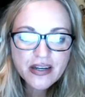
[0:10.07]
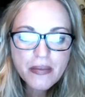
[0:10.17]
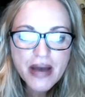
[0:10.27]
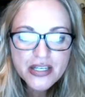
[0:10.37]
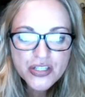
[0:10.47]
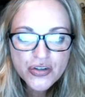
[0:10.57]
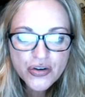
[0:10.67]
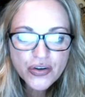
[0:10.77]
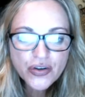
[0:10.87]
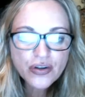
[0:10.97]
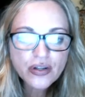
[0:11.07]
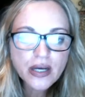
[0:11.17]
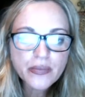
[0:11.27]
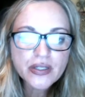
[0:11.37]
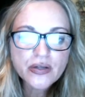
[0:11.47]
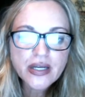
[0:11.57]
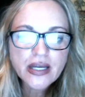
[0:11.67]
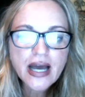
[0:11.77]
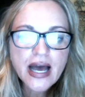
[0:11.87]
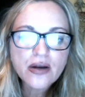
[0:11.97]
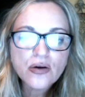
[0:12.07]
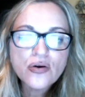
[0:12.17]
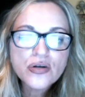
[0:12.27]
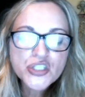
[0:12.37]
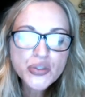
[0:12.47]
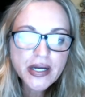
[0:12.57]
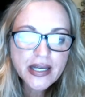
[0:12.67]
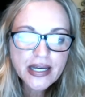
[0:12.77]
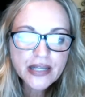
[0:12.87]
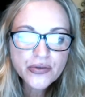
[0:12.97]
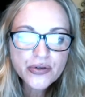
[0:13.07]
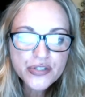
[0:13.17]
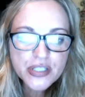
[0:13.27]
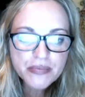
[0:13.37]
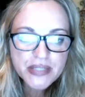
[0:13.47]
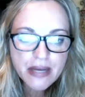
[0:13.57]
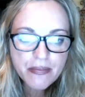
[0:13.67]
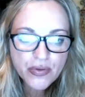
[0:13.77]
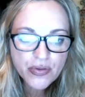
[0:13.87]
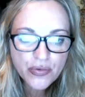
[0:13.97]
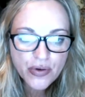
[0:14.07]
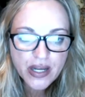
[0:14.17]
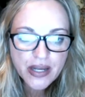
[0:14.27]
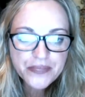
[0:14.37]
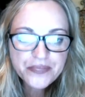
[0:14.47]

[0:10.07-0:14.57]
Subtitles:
I'm Astrogirl, and we're looking at August 28 through September 3.